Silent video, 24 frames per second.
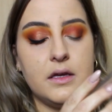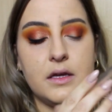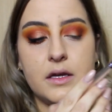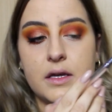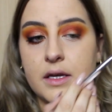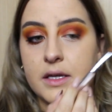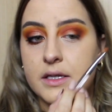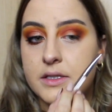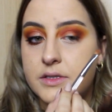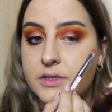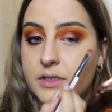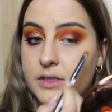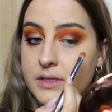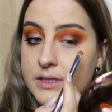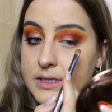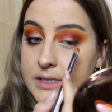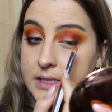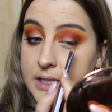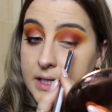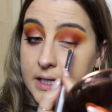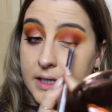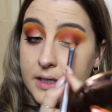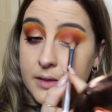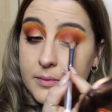I just
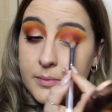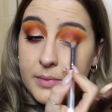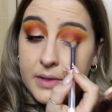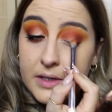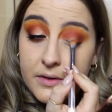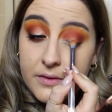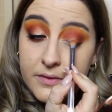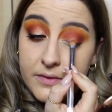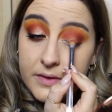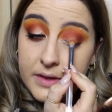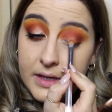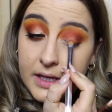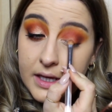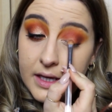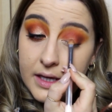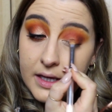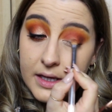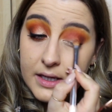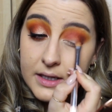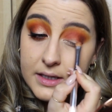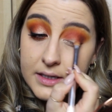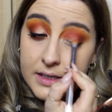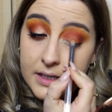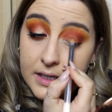take a bit of
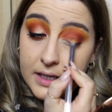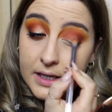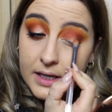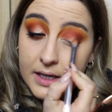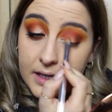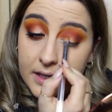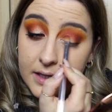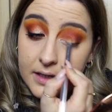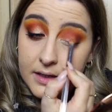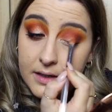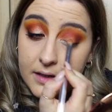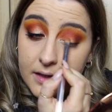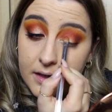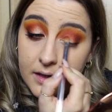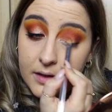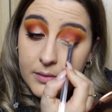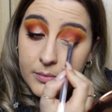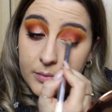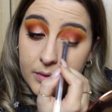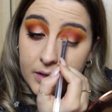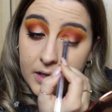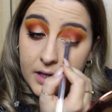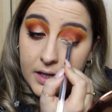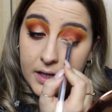that and
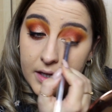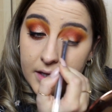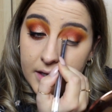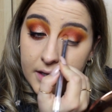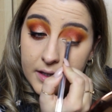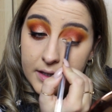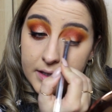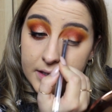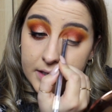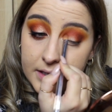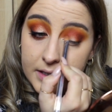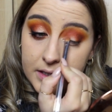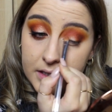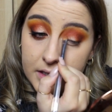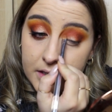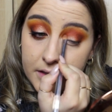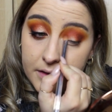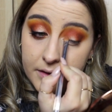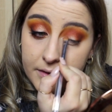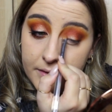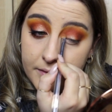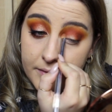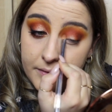apply here.